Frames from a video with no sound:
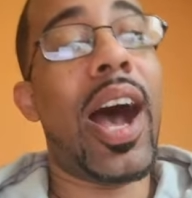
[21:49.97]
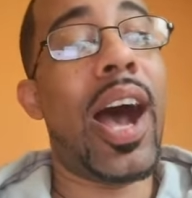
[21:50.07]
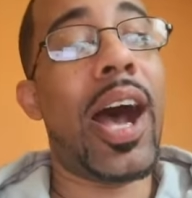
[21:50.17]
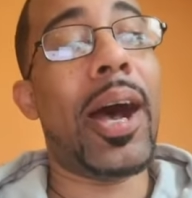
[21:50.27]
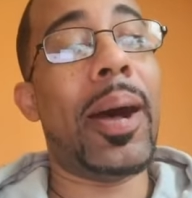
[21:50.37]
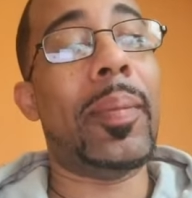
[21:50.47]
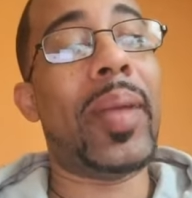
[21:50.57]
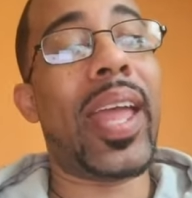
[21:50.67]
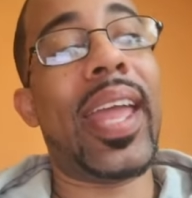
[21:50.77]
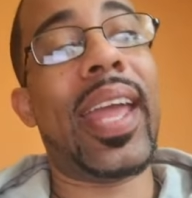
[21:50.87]

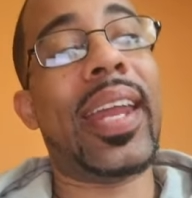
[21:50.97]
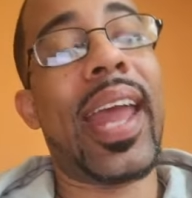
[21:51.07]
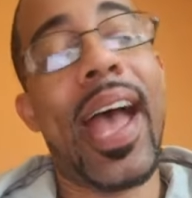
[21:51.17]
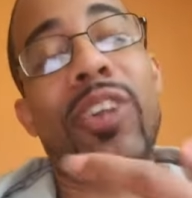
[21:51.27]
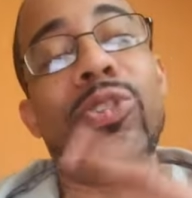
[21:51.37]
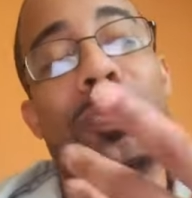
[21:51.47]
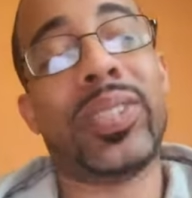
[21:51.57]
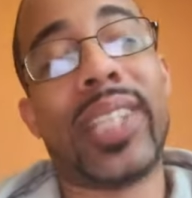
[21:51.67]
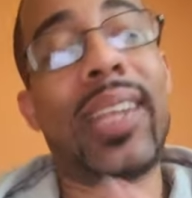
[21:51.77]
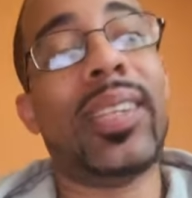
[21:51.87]
um, and how to
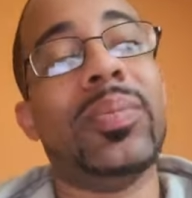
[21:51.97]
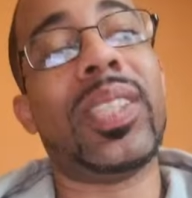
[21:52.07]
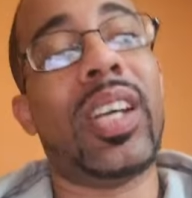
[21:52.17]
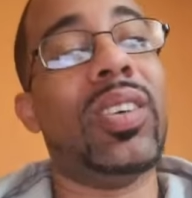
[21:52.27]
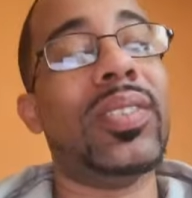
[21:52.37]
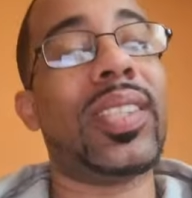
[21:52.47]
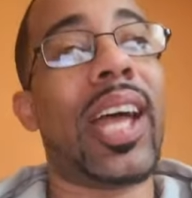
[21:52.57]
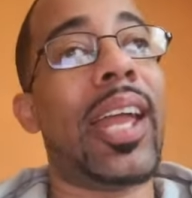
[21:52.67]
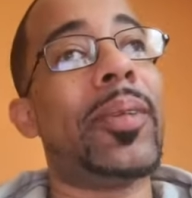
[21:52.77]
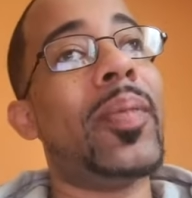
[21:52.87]
protect themselves.
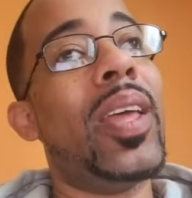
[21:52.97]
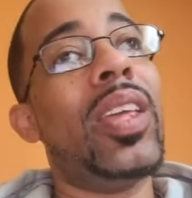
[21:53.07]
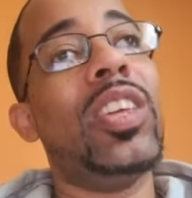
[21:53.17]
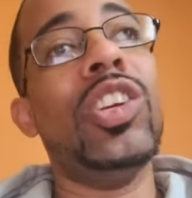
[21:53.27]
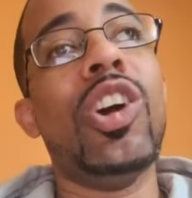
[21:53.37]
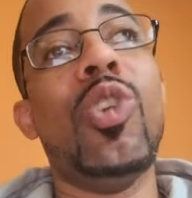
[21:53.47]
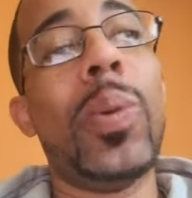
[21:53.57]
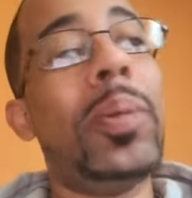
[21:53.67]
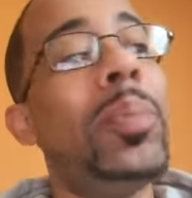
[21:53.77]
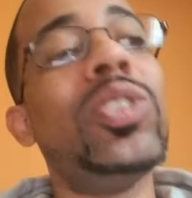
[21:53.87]
Like, you know,
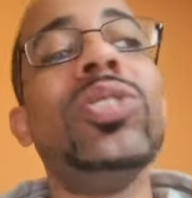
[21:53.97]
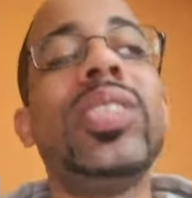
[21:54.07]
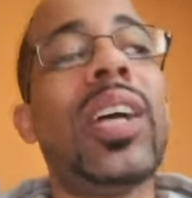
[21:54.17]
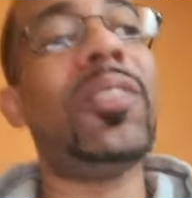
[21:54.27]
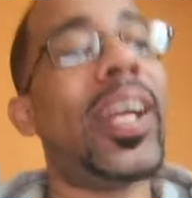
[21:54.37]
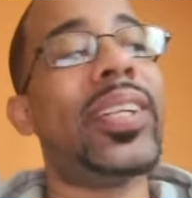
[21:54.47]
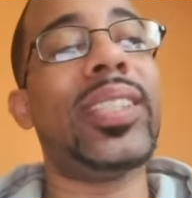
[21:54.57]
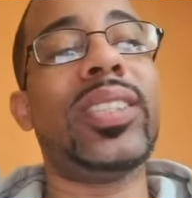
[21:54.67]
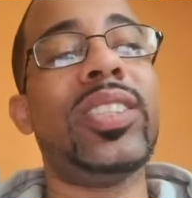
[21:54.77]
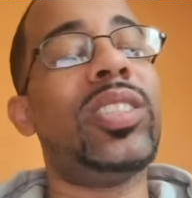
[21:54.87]
when people do stuff like
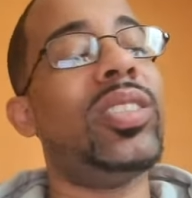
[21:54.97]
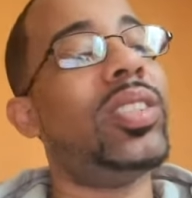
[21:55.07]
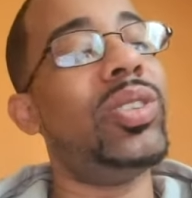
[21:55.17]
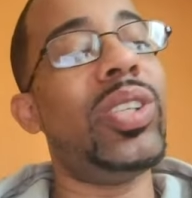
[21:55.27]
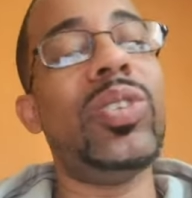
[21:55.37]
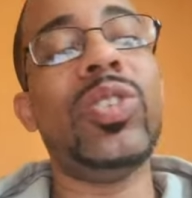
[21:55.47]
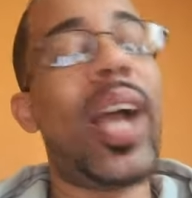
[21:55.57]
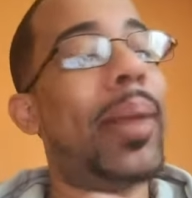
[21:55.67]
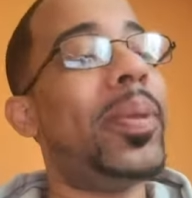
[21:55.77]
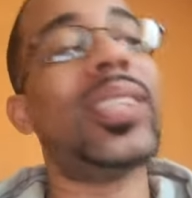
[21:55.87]
that to, to you,
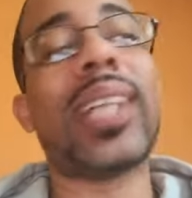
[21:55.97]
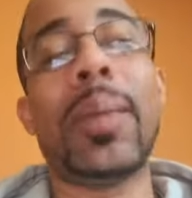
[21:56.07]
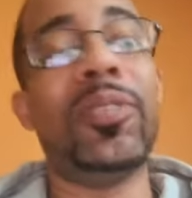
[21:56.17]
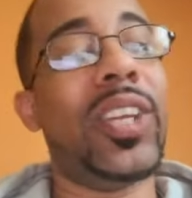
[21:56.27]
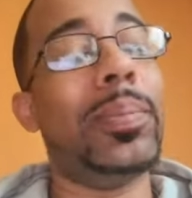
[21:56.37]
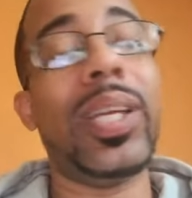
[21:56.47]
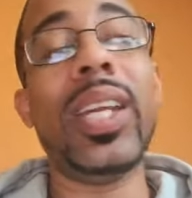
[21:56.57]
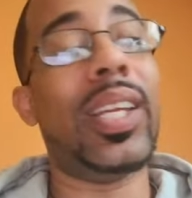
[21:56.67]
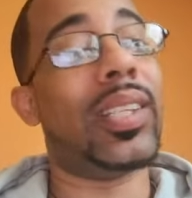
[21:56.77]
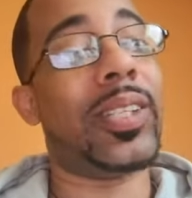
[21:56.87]
you got to be on top of it
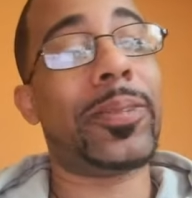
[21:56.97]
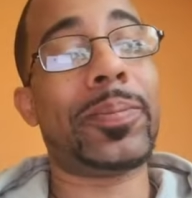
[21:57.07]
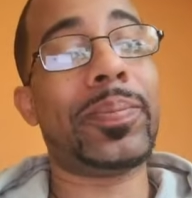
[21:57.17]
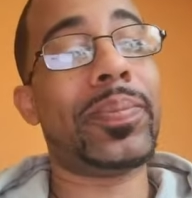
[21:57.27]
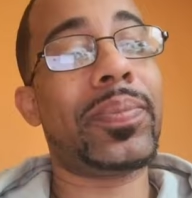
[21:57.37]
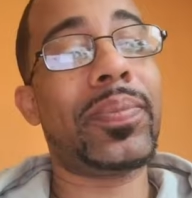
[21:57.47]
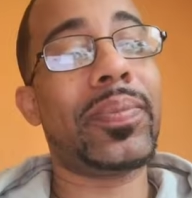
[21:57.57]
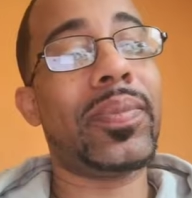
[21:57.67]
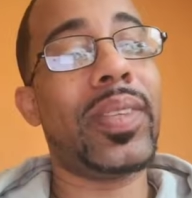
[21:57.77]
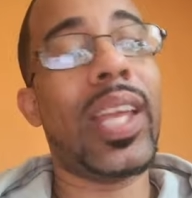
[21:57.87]
immediately.
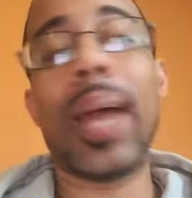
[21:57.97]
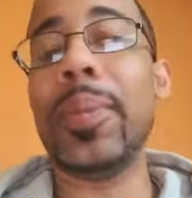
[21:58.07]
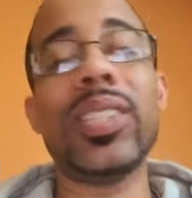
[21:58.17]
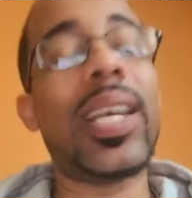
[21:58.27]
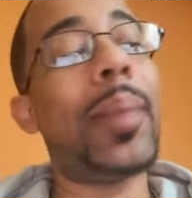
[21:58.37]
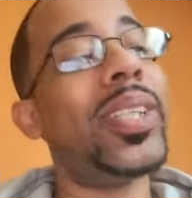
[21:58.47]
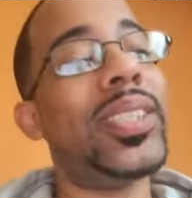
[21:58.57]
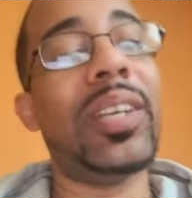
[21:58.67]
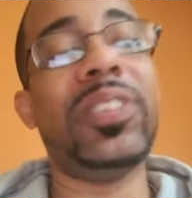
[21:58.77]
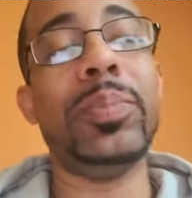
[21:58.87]
You got to be on top of
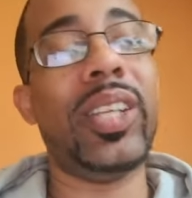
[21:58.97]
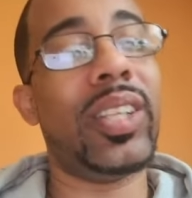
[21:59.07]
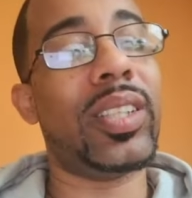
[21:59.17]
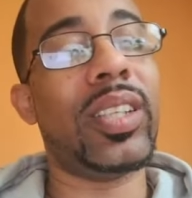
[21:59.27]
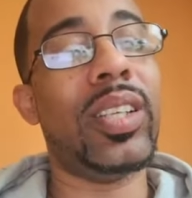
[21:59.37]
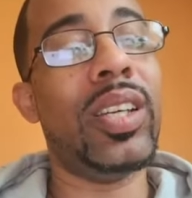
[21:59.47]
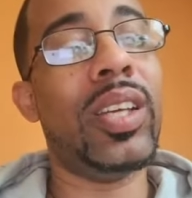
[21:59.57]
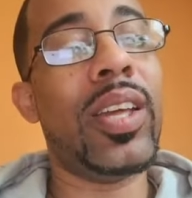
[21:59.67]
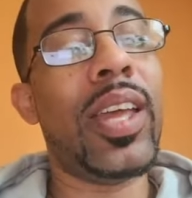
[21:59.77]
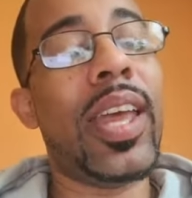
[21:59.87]
this stuff immediately
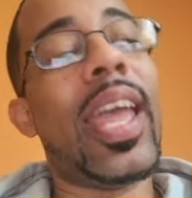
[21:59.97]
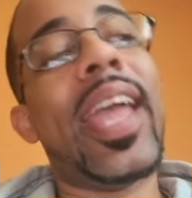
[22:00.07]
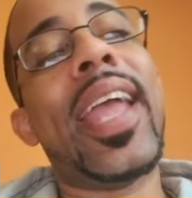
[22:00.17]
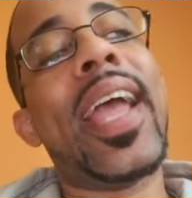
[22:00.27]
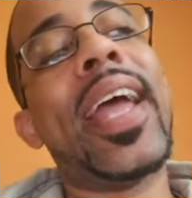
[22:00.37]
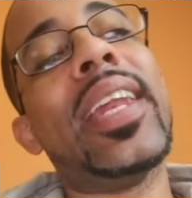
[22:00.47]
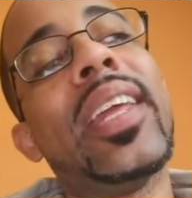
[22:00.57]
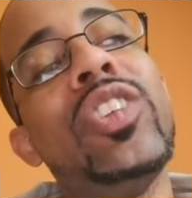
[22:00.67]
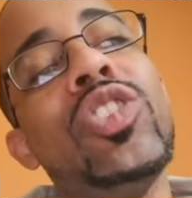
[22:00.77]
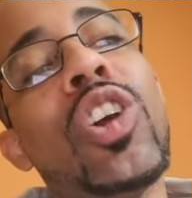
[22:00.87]

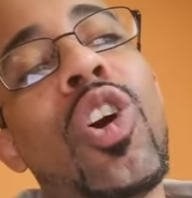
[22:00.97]
and you